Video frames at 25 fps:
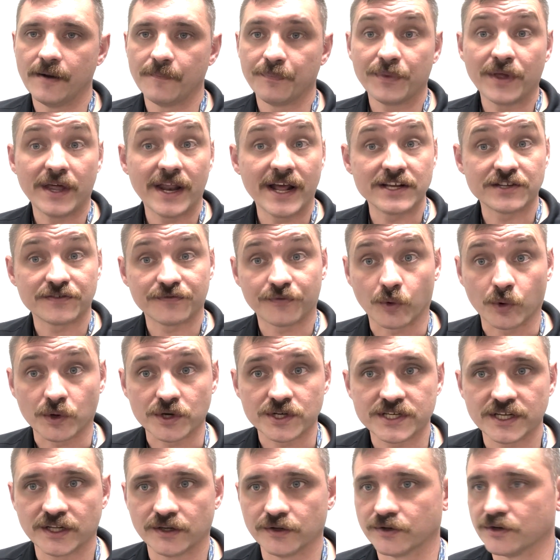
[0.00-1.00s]
it has 4
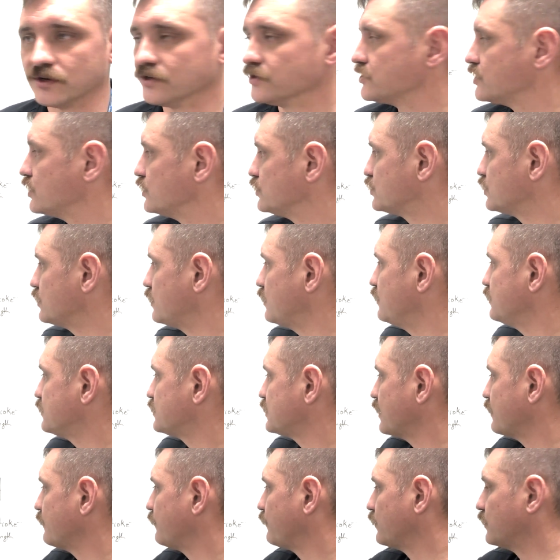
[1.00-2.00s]
cylinders. So you
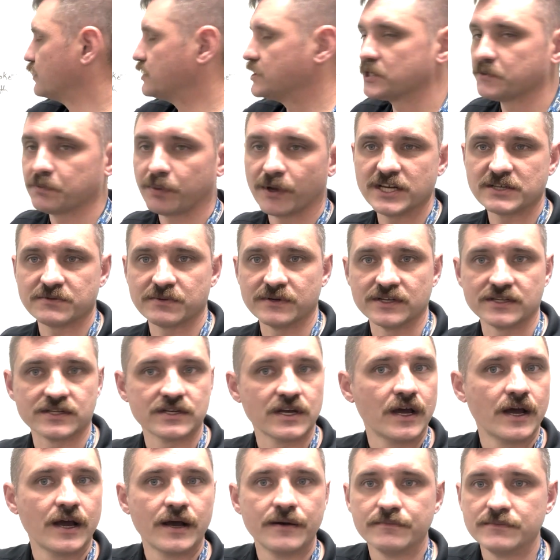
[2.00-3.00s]
say if the displacement is
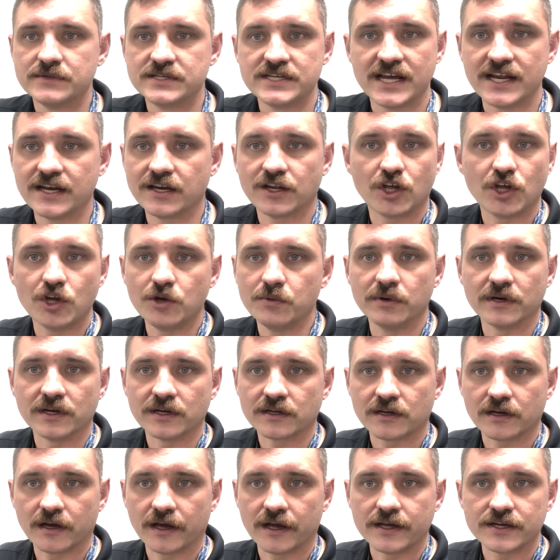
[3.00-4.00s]
10
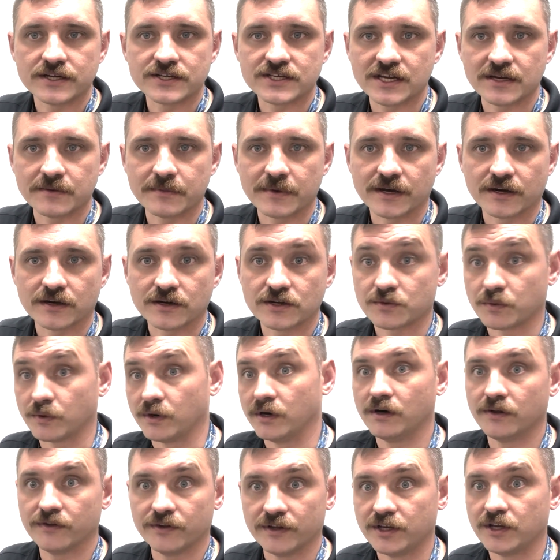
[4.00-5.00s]
cubic centimeters,
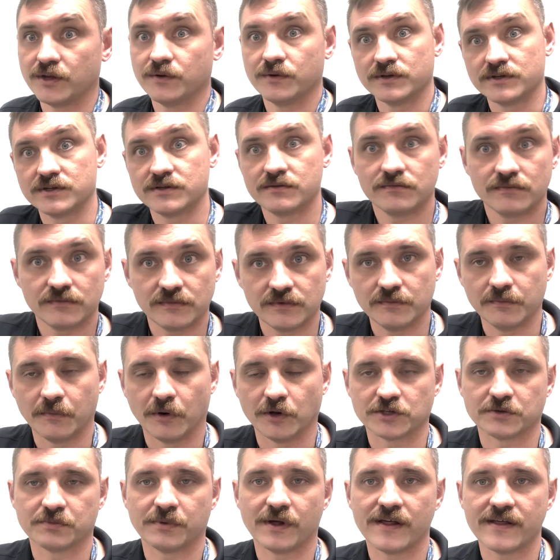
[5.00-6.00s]
well, then you would
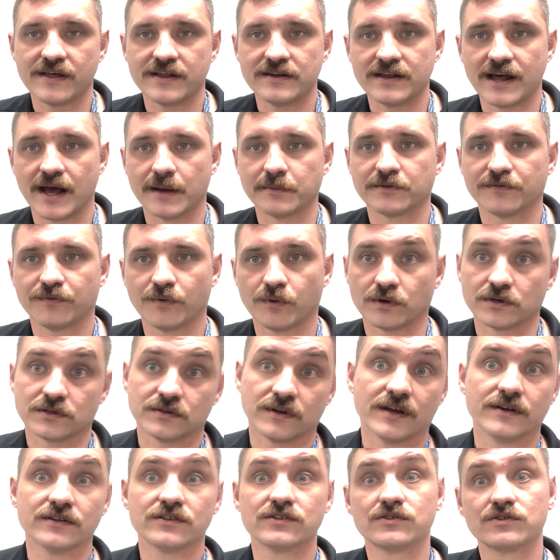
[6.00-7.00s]
multiply that times 4. So
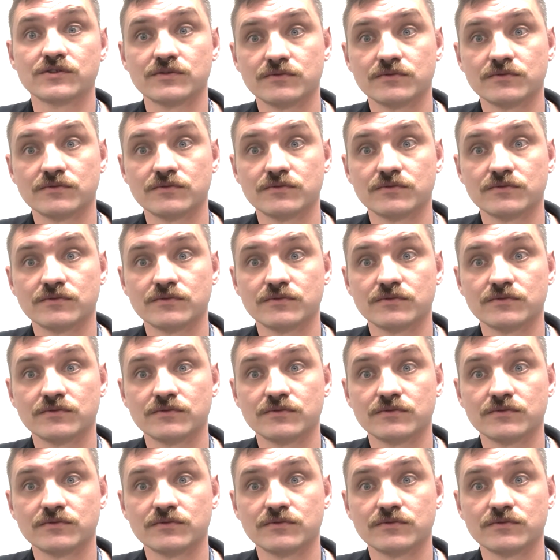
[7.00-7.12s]
now it's